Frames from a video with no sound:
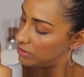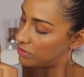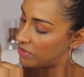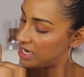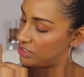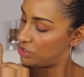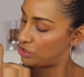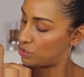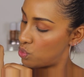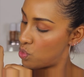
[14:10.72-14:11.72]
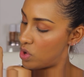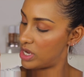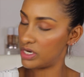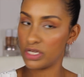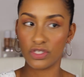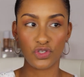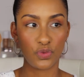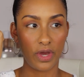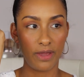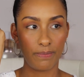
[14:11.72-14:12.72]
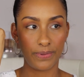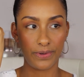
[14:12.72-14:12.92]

So that is just one swipe.